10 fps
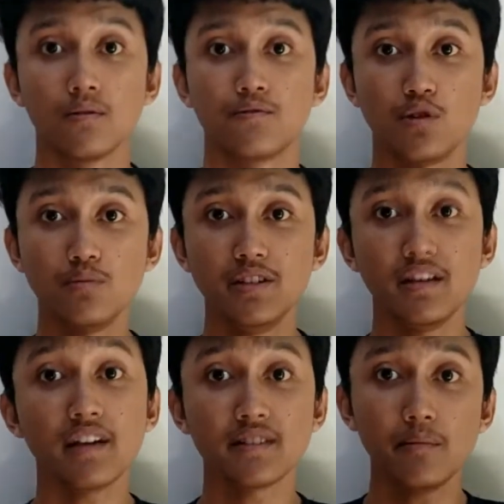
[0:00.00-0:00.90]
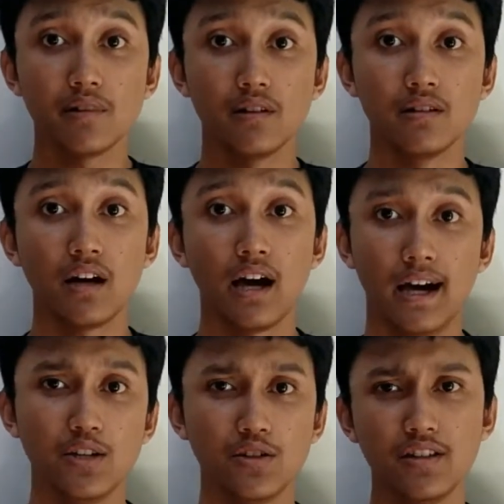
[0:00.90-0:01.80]
From this example,
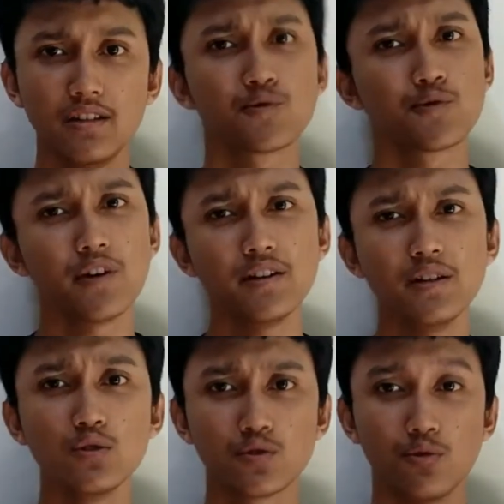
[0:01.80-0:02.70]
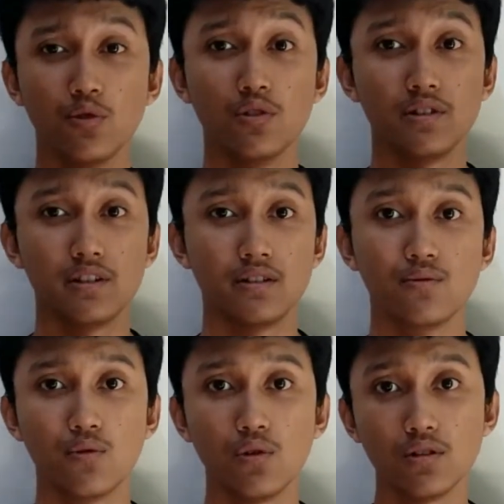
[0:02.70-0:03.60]
IoT is very useful in the
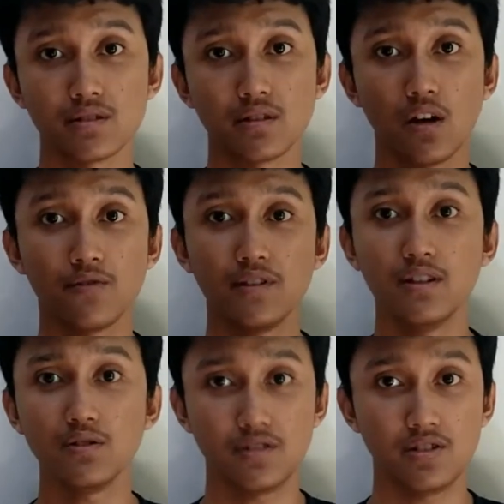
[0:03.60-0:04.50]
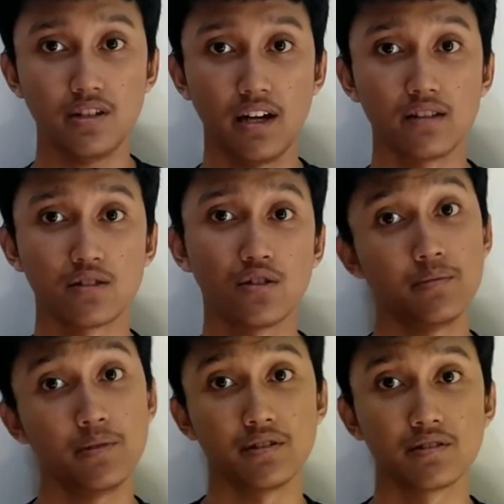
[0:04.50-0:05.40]
world of industry and
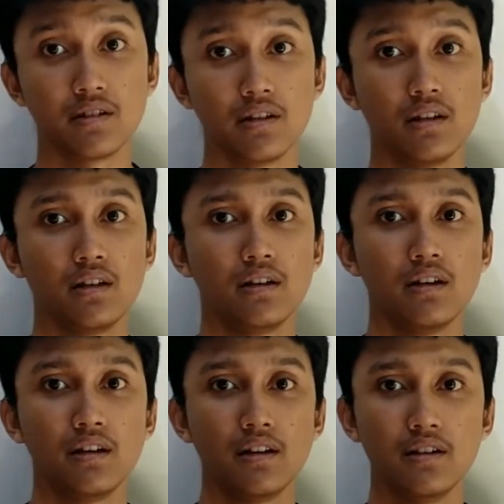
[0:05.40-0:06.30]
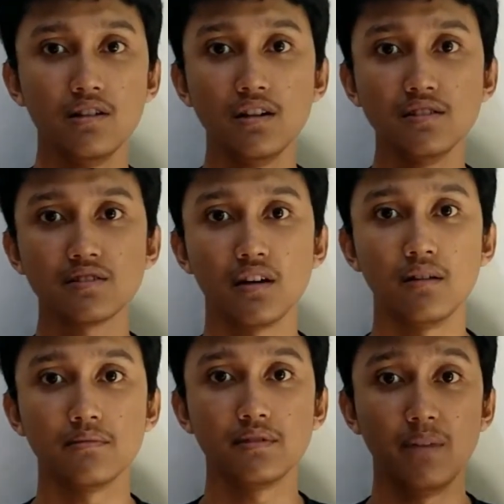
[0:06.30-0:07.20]
commerce. Here are
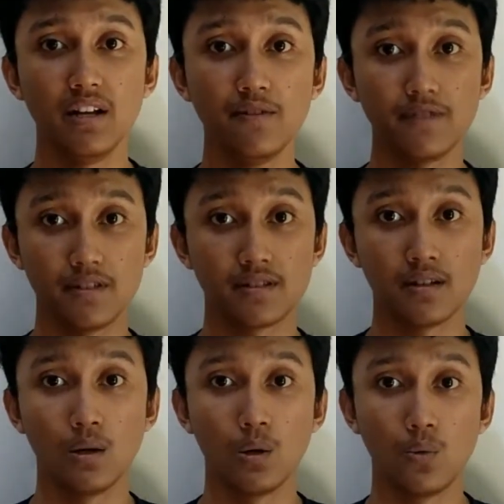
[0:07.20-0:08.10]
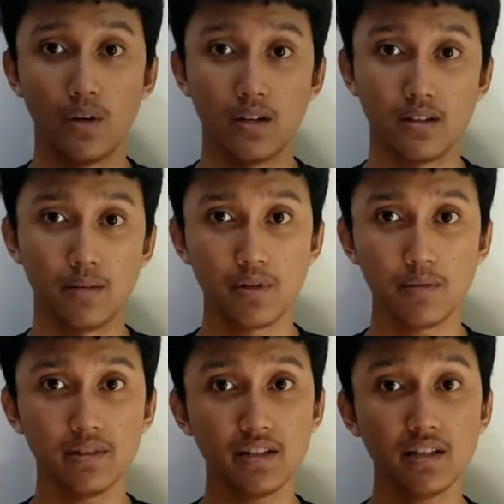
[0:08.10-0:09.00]
some benefits when
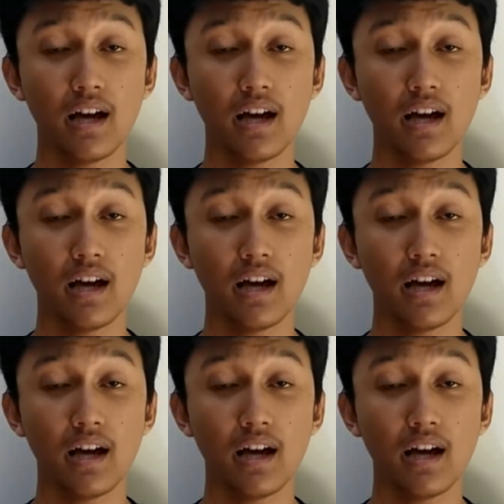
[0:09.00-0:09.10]
implementing